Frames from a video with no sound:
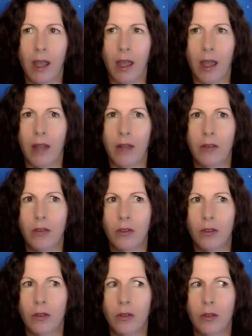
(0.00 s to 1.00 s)
And
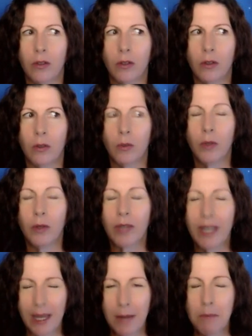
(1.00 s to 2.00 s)

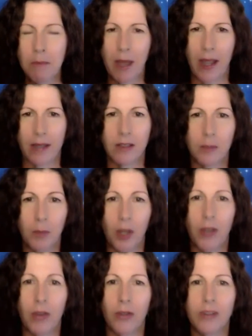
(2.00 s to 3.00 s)
we're impacted
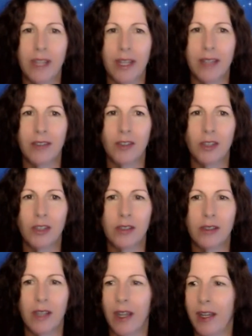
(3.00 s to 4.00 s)
by those
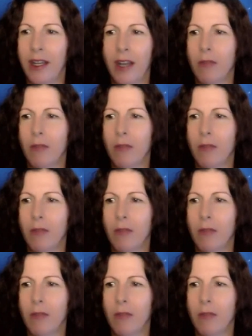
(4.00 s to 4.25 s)
energies in